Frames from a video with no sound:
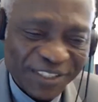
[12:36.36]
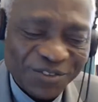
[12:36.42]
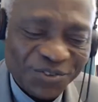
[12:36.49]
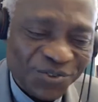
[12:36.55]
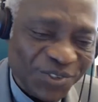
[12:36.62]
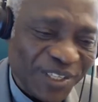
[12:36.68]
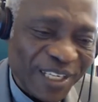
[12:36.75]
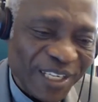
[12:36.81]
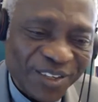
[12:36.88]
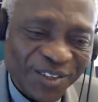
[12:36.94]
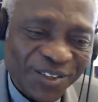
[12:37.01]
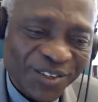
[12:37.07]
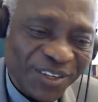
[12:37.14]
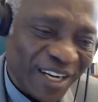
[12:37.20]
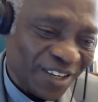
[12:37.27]
together
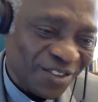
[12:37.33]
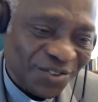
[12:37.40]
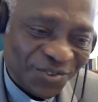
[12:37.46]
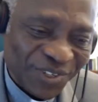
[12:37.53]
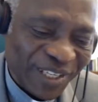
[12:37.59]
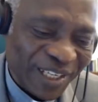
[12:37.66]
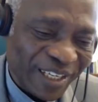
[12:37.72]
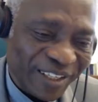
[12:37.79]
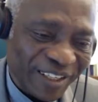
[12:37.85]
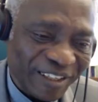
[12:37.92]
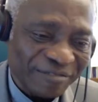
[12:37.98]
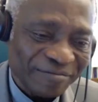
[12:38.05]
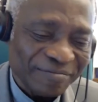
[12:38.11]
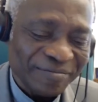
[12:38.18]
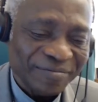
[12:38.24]
or act together.
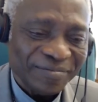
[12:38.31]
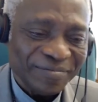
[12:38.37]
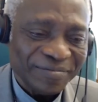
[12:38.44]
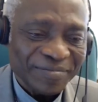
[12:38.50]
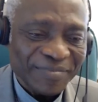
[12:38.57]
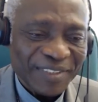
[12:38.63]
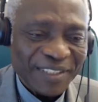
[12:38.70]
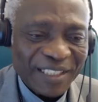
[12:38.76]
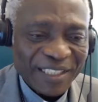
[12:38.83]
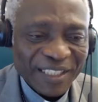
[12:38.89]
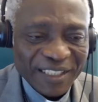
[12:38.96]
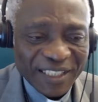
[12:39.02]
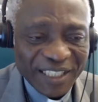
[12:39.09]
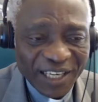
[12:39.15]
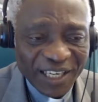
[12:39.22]

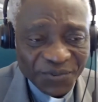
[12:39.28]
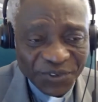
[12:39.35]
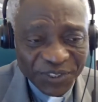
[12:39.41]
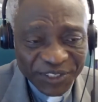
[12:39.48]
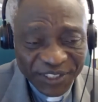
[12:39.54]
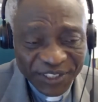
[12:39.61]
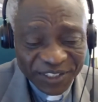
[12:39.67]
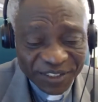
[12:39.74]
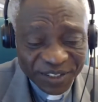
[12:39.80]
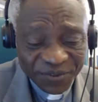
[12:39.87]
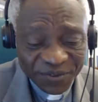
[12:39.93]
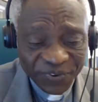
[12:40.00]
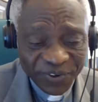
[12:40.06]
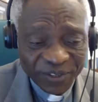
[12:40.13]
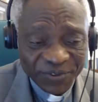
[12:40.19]
Now, we still
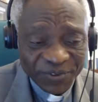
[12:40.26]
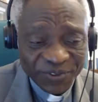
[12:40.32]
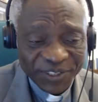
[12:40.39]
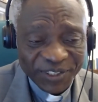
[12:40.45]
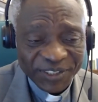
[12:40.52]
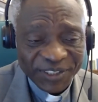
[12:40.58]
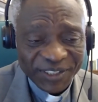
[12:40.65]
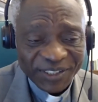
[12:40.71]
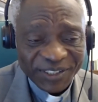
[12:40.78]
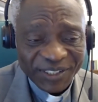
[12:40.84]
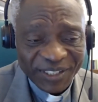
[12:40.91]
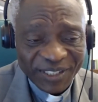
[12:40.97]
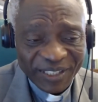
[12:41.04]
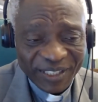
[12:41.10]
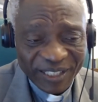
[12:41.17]
refer to this
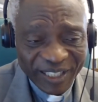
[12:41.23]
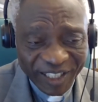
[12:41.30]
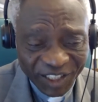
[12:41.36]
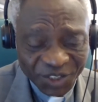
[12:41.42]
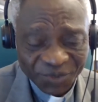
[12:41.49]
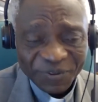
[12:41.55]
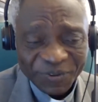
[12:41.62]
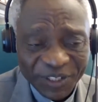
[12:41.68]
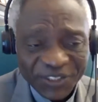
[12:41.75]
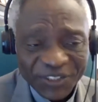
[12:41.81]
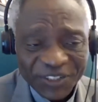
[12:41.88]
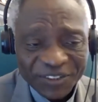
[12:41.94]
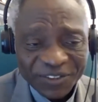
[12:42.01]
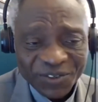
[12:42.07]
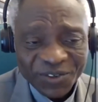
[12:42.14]

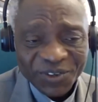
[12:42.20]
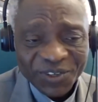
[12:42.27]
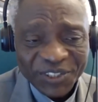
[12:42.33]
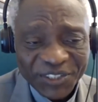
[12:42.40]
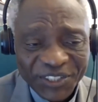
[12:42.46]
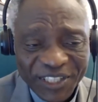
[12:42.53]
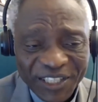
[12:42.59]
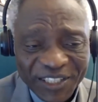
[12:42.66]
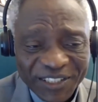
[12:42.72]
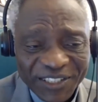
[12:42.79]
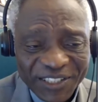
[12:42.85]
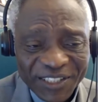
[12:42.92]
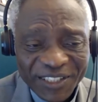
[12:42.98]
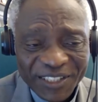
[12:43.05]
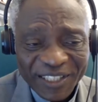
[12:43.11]
expression,
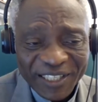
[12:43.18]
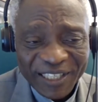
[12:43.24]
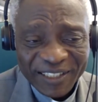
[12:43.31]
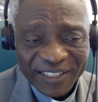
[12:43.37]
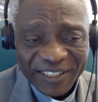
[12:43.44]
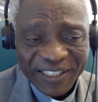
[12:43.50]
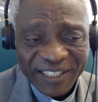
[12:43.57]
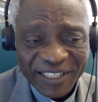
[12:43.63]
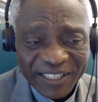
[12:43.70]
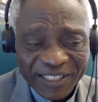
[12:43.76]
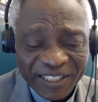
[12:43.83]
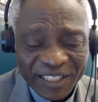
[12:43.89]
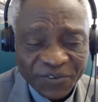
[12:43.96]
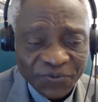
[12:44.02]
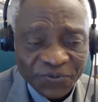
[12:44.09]
collegiality, and say
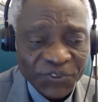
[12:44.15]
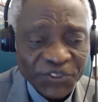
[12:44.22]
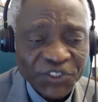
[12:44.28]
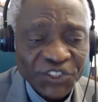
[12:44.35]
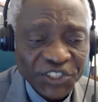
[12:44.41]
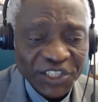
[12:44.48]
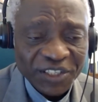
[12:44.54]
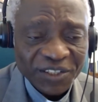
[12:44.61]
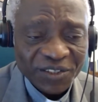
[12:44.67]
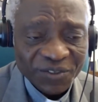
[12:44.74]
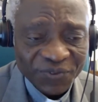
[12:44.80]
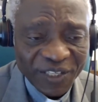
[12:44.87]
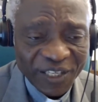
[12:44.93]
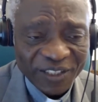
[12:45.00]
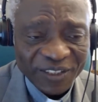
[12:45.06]
it's a feature of
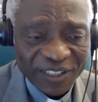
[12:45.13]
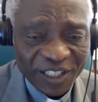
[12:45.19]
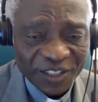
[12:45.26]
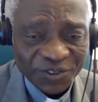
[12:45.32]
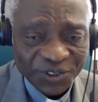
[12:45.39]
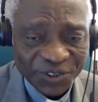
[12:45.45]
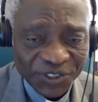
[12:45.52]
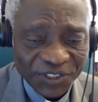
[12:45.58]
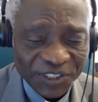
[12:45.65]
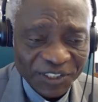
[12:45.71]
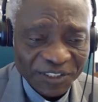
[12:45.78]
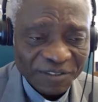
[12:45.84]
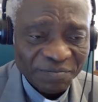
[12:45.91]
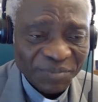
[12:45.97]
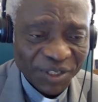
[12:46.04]
Laudato
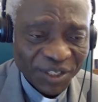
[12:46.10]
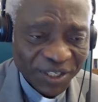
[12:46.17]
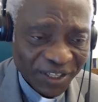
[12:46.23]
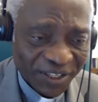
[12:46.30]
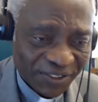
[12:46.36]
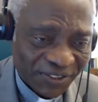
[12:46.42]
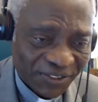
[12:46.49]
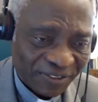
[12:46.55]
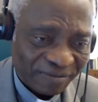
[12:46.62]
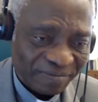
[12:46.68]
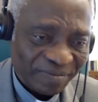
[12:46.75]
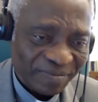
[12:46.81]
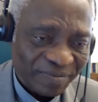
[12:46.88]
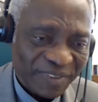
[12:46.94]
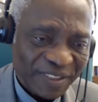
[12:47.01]
Si because
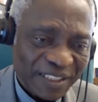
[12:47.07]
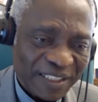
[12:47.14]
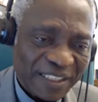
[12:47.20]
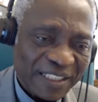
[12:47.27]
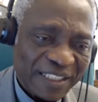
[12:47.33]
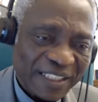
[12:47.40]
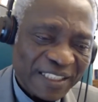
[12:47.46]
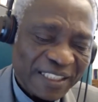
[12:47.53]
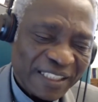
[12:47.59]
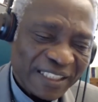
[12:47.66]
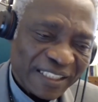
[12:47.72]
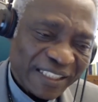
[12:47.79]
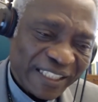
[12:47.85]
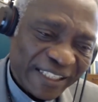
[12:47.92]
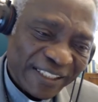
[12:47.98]

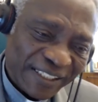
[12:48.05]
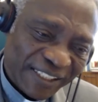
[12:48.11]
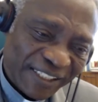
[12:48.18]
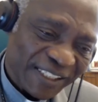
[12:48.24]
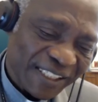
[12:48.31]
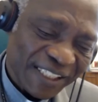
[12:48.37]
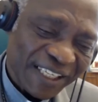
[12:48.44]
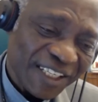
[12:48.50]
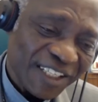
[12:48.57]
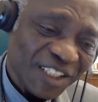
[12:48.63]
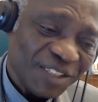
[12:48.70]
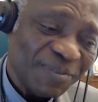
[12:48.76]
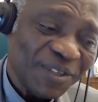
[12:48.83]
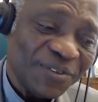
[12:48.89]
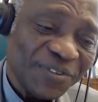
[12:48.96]
the encyclical is
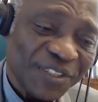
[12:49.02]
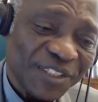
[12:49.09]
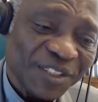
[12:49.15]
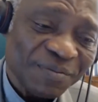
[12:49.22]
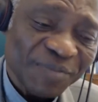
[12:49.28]
being written by